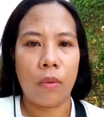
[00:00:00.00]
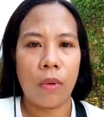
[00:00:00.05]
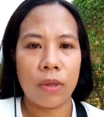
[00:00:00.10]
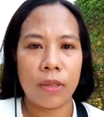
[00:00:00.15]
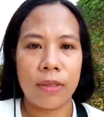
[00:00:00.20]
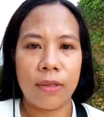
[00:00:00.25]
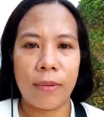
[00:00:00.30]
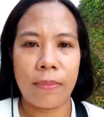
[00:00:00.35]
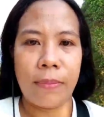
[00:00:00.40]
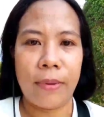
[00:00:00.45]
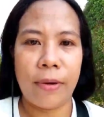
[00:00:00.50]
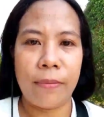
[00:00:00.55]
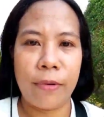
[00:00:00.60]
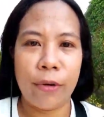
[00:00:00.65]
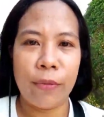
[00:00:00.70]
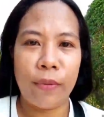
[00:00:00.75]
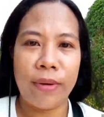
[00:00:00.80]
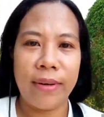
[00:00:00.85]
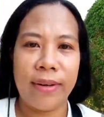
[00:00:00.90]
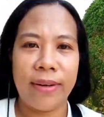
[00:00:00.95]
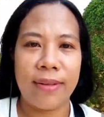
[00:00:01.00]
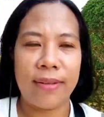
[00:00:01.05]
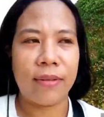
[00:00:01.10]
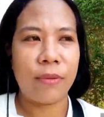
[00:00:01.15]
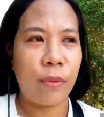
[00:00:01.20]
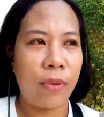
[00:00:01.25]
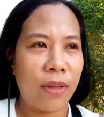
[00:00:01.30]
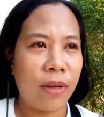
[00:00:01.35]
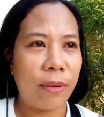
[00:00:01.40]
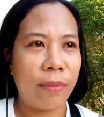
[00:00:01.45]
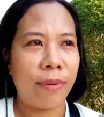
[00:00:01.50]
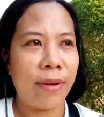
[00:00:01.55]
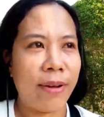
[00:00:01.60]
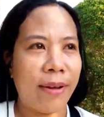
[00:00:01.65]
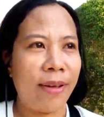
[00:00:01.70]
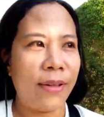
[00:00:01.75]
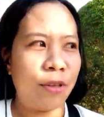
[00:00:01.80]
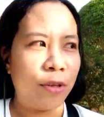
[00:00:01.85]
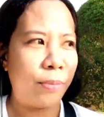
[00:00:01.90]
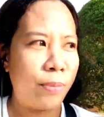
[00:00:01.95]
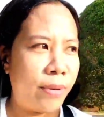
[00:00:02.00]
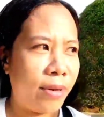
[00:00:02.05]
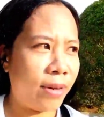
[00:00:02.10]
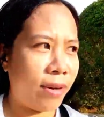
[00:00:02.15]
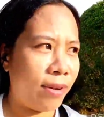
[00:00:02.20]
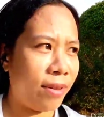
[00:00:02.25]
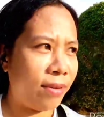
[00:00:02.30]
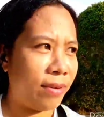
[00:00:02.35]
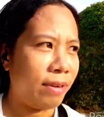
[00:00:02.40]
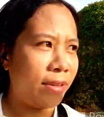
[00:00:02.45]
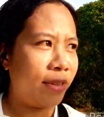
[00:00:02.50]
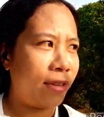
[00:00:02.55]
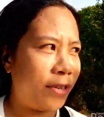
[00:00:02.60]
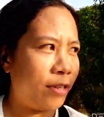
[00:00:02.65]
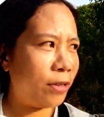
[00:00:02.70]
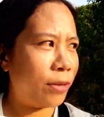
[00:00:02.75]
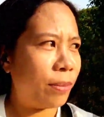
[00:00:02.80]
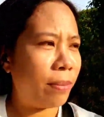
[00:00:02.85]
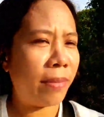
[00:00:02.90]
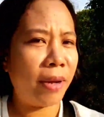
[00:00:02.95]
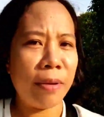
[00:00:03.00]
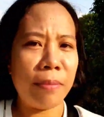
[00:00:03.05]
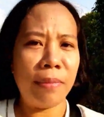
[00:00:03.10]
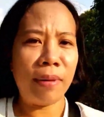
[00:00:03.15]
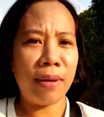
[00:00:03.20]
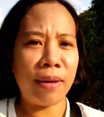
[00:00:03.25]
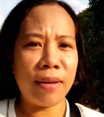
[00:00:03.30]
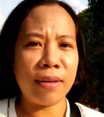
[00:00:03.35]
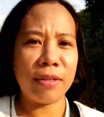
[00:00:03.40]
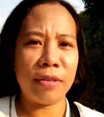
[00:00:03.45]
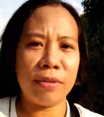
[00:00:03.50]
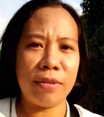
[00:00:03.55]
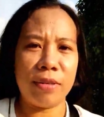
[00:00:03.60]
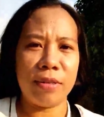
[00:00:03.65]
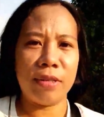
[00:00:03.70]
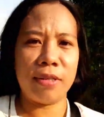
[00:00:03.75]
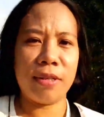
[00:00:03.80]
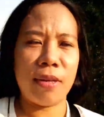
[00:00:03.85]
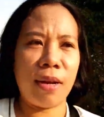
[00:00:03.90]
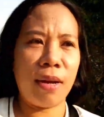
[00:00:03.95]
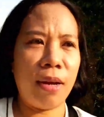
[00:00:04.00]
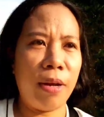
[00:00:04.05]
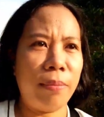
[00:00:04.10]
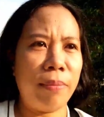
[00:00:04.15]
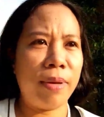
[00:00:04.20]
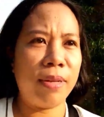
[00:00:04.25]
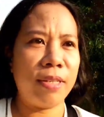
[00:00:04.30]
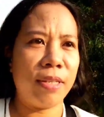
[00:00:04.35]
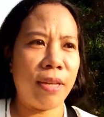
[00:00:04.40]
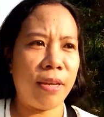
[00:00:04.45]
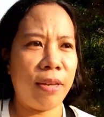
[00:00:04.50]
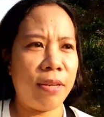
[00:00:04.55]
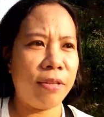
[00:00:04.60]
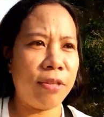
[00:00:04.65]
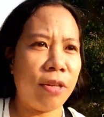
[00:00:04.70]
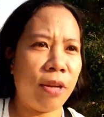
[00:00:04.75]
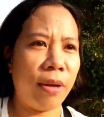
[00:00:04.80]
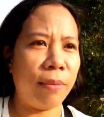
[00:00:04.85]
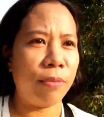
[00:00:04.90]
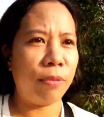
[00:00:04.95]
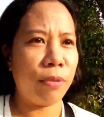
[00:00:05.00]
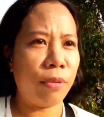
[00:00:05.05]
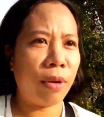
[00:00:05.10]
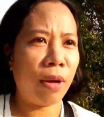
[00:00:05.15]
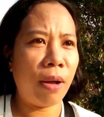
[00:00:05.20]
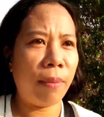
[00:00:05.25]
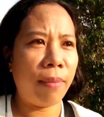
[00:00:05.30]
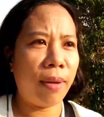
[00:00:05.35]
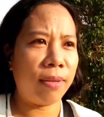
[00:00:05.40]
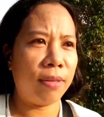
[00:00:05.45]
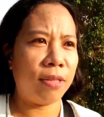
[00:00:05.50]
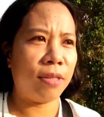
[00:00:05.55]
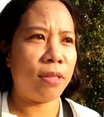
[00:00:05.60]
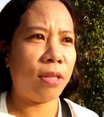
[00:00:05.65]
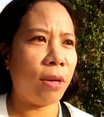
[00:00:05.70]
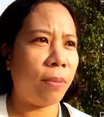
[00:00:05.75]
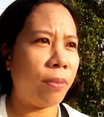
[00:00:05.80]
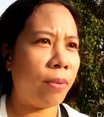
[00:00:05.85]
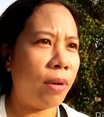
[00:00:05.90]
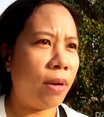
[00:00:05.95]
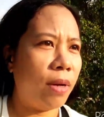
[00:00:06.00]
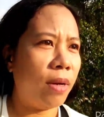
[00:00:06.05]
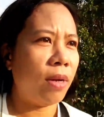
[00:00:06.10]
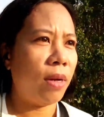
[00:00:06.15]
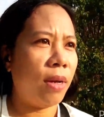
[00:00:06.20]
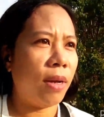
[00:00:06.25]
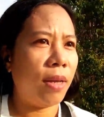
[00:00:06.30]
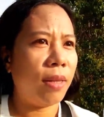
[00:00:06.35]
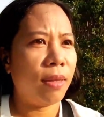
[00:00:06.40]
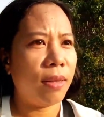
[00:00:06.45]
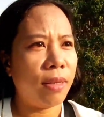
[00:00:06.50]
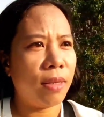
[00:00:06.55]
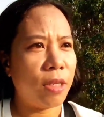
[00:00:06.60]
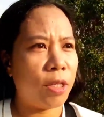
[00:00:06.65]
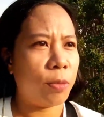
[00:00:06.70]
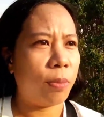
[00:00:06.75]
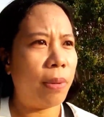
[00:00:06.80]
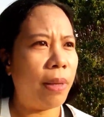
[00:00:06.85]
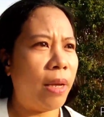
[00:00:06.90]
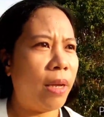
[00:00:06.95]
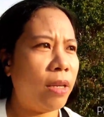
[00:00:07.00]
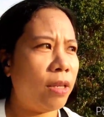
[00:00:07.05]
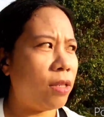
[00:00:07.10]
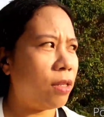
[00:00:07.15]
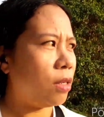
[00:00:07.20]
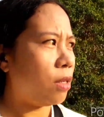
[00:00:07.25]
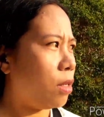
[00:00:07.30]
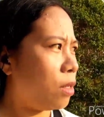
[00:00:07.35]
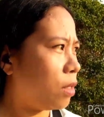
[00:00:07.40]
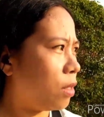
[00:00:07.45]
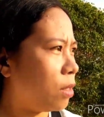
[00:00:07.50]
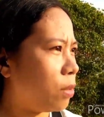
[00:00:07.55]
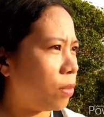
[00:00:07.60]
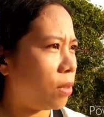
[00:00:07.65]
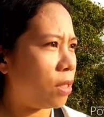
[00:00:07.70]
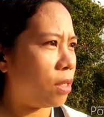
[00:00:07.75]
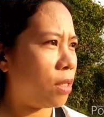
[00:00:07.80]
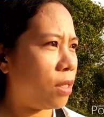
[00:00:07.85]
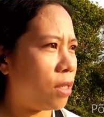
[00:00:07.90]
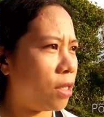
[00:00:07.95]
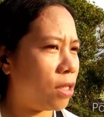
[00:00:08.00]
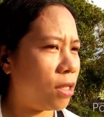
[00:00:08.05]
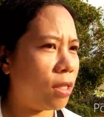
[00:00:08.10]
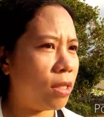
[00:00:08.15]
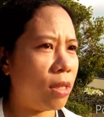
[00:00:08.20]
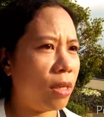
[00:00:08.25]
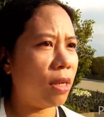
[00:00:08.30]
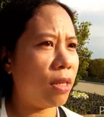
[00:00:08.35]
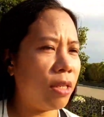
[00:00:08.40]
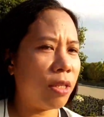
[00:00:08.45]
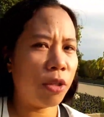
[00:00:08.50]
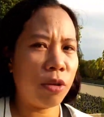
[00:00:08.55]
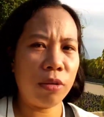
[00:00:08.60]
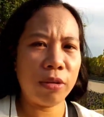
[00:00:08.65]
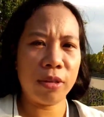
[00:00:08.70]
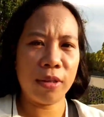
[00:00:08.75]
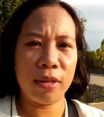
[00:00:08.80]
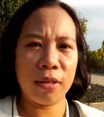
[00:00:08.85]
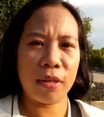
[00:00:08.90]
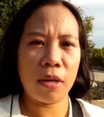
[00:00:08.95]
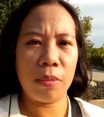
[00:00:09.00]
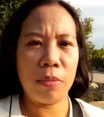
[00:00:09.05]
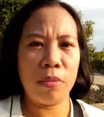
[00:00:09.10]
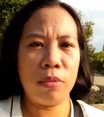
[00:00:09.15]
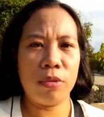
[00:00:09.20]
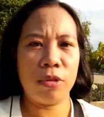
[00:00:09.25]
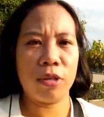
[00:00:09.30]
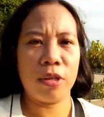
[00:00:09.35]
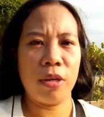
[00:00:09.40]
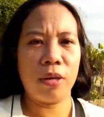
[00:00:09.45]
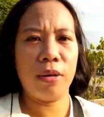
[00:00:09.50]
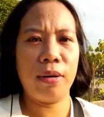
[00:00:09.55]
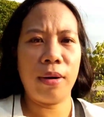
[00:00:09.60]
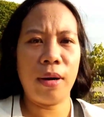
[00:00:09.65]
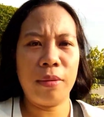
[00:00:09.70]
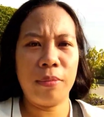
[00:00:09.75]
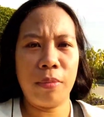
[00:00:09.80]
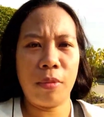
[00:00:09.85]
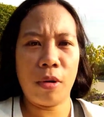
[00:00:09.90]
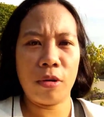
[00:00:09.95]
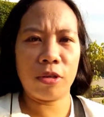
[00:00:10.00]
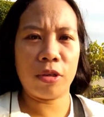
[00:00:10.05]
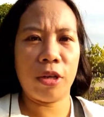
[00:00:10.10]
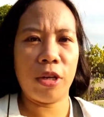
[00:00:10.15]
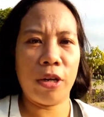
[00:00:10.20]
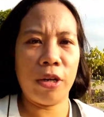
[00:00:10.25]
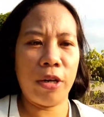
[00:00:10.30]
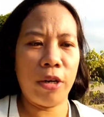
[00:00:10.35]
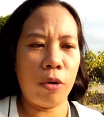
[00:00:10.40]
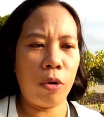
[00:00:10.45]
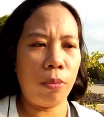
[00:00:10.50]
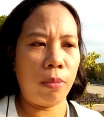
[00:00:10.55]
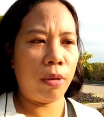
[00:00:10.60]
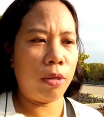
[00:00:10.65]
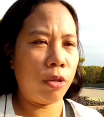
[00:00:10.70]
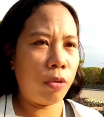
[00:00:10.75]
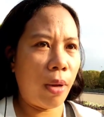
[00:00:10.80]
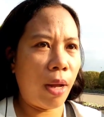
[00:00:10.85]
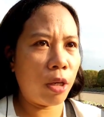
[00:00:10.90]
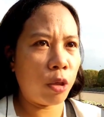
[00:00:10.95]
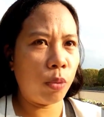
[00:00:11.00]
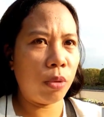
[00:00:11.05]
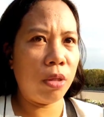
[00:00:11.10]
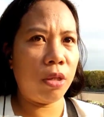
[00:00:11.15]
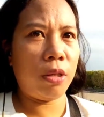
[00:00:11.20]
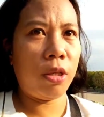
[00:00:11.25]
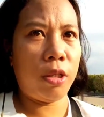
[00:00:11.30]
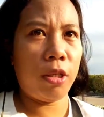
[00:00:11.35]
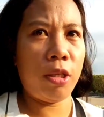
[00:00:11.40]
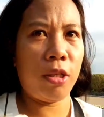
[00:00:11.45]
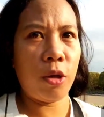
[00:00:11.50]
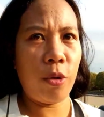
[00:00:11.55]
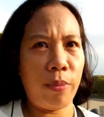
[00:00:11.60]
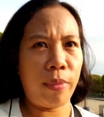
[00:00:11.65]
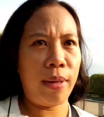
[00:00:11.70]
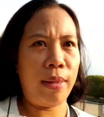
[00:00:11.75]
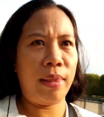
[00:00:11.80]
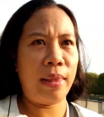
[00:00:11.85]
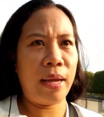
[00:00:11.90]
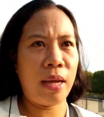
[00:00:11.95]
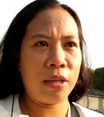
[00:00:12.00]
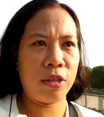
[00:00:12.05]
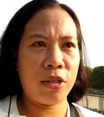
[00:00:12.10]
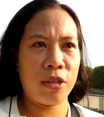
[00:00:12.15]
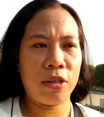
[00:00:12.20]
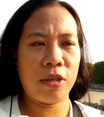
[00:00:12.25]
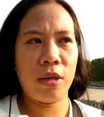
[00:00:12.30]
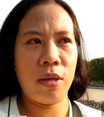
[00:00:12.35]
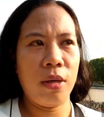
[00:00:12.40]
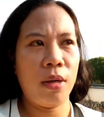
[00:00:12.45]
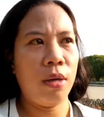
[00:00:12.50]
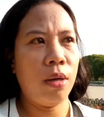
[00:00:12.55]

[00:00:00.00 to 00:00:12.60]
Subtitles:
What's up everyone, and welcome again to my another edition of my blog. So this is again my second time to come and step in this place, which is the Sultan Qaboos Grand Mosque here in Oman. So actually this is not my last